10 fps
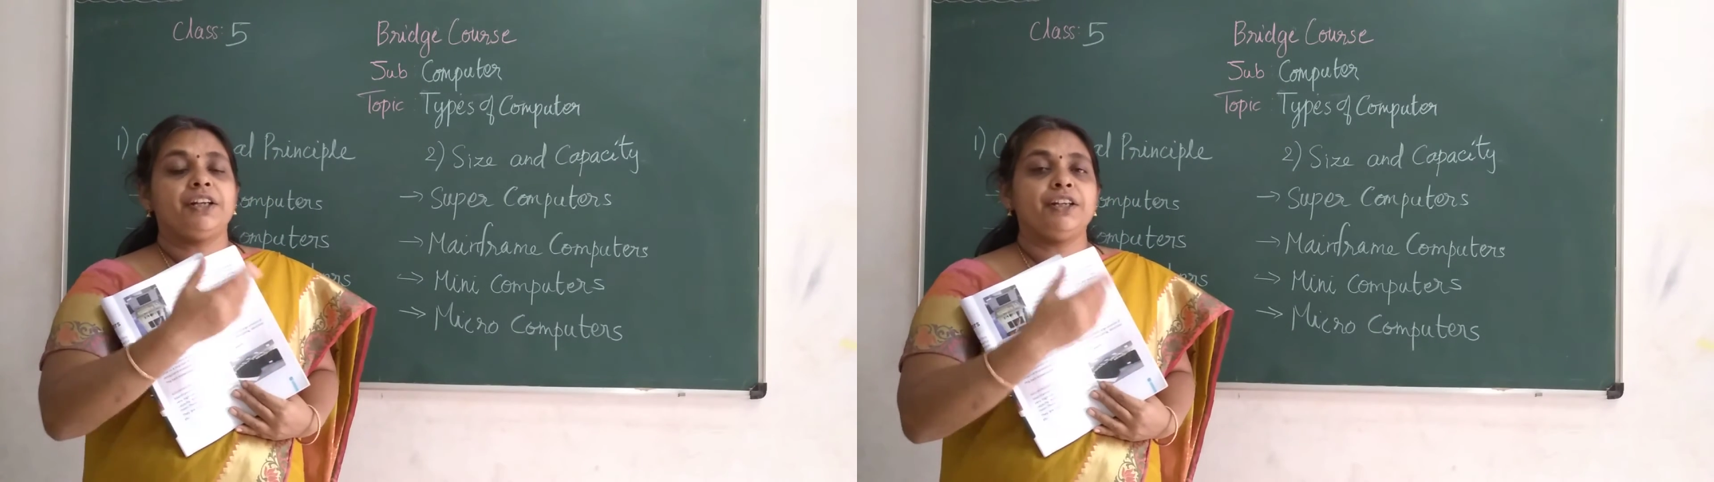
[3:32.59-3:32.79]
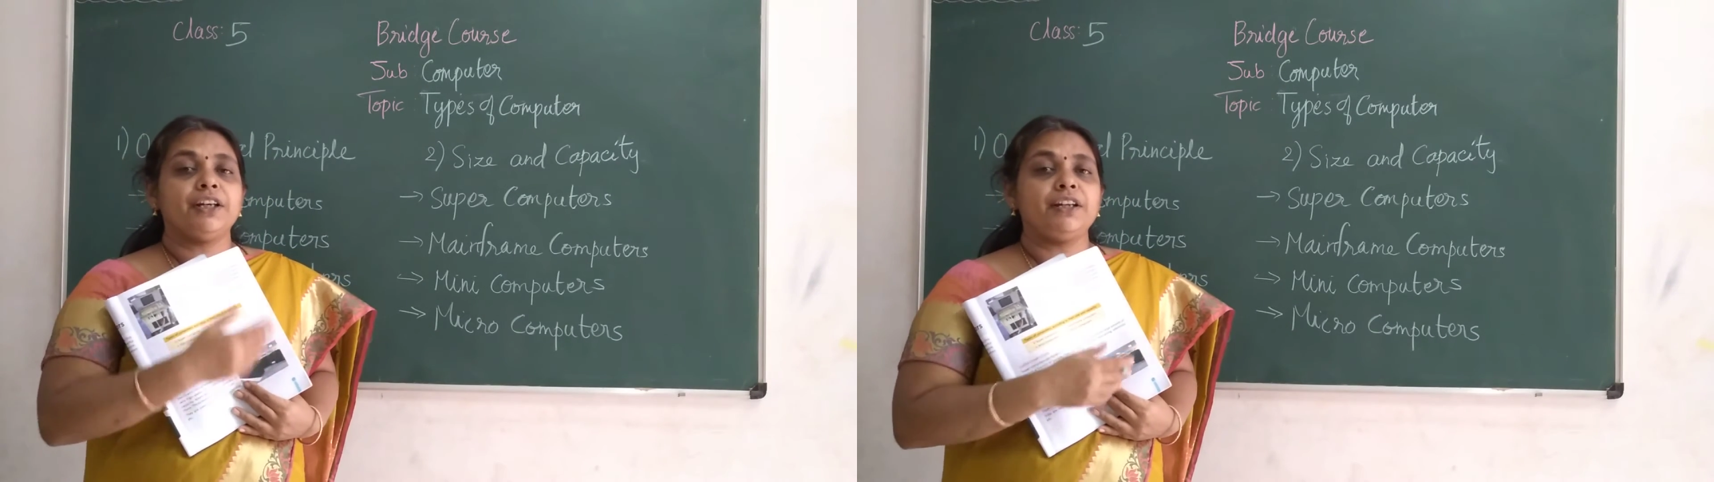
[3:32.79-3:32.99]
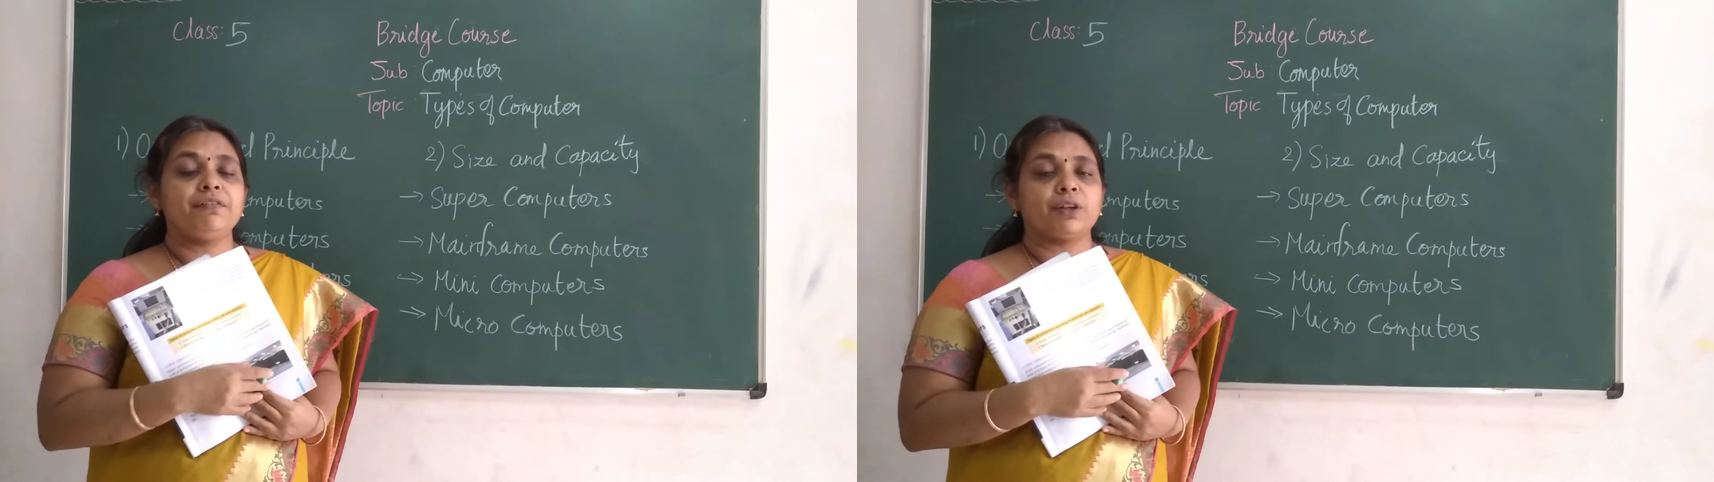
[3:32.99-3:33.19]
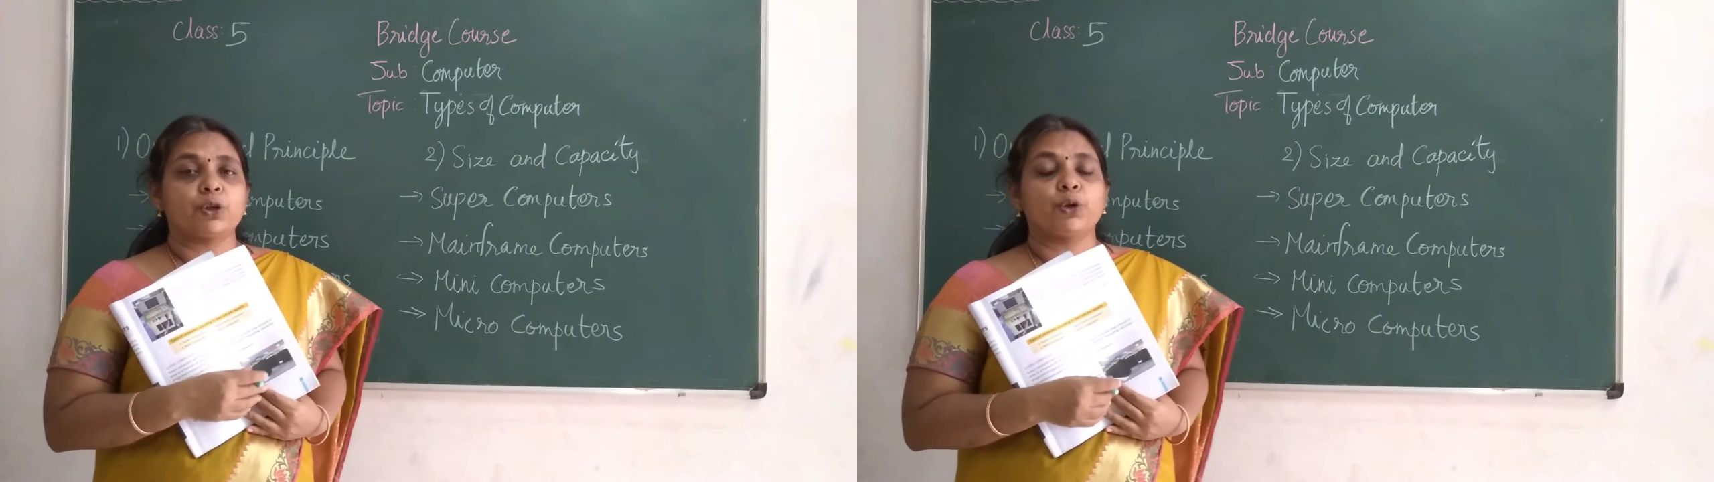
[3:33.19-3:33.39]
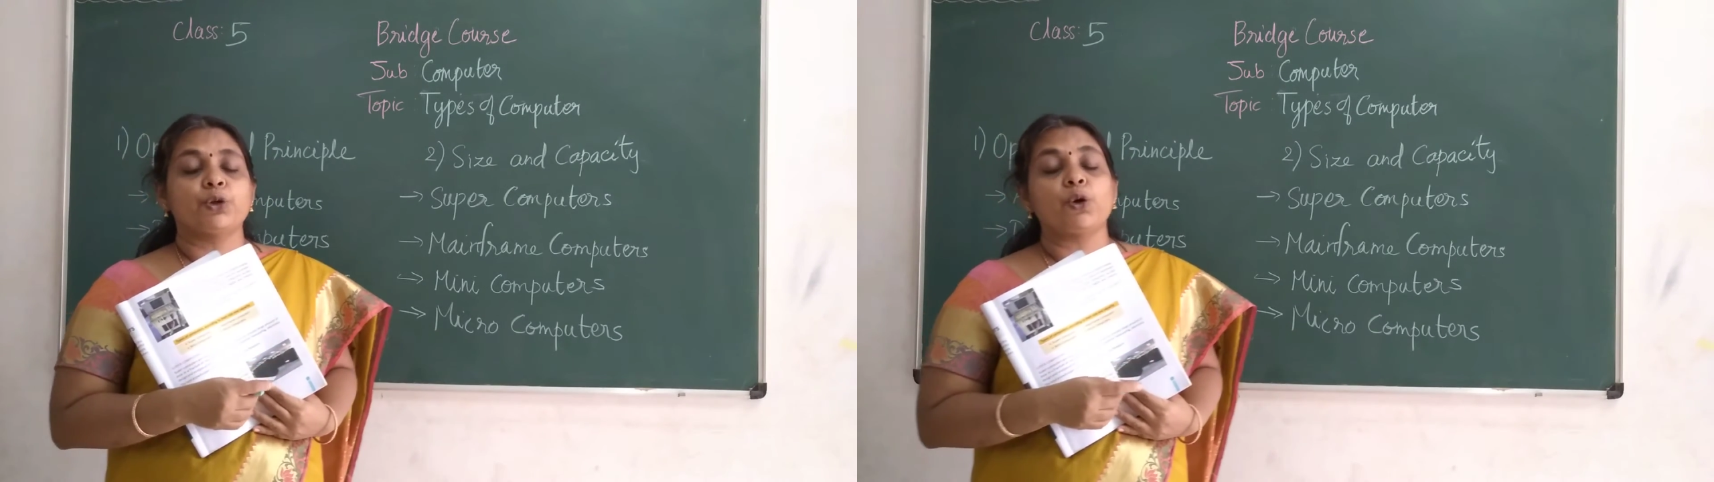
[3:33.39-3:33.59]
nearly
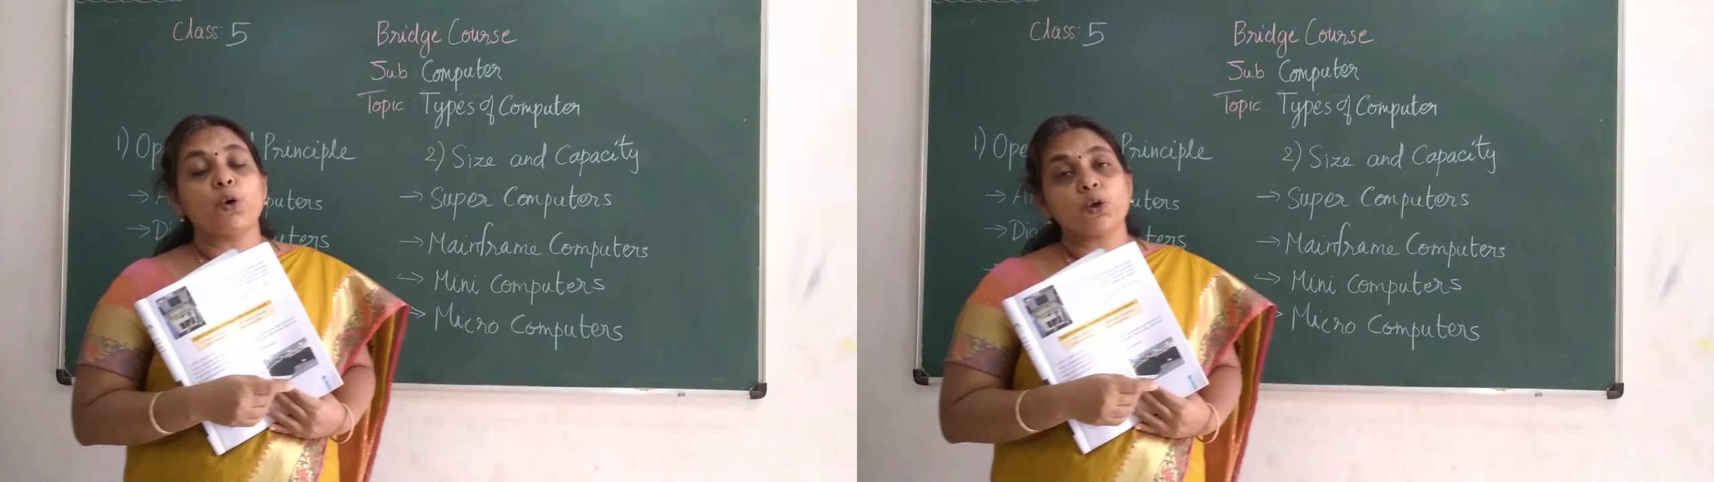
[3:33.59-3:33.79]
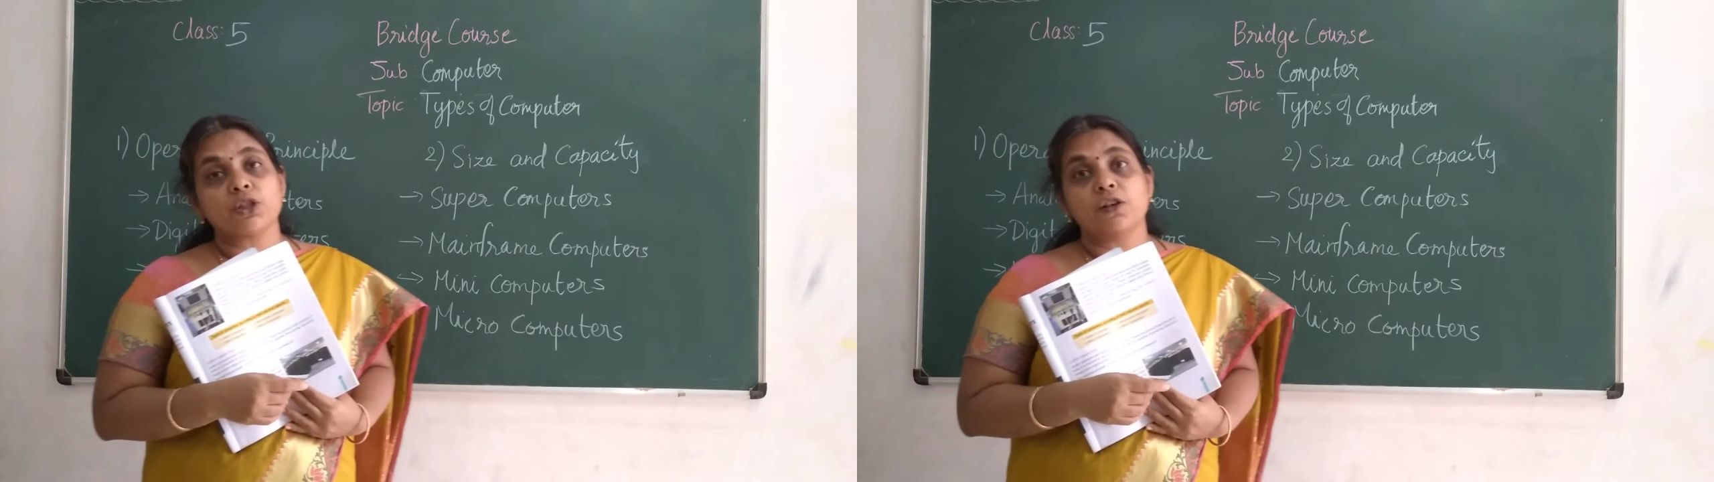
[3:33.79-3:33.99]
for crores